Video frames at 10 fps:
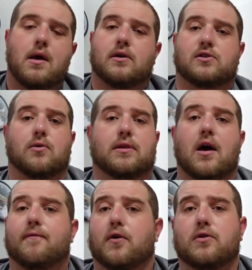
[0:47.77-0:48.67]
So
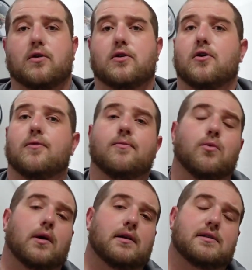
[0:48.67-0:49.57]
without further ado,
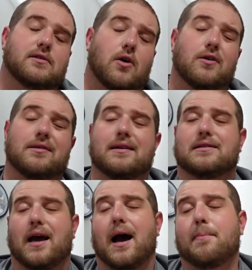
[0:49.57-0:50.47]
we're going to start the
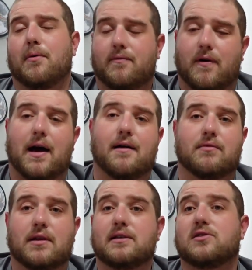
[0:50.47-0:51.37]
top 5
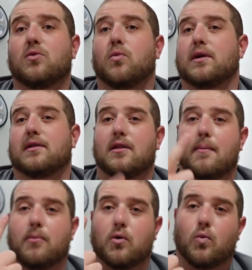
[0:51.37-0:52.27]
list with
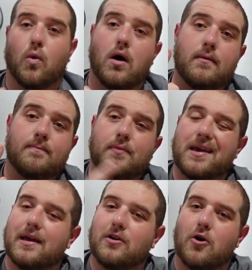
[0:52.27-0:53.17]
number 1
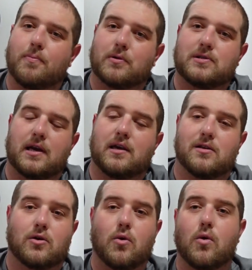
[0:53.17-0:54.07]
in no
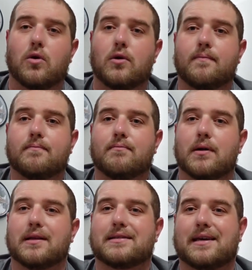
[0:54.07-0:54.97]
particular order,
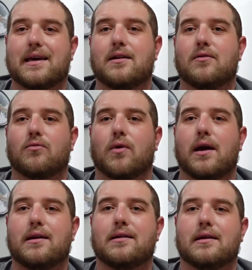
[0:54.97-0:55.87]
but let's get
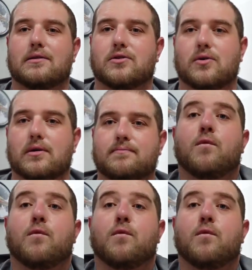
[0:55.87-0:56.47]
right into it.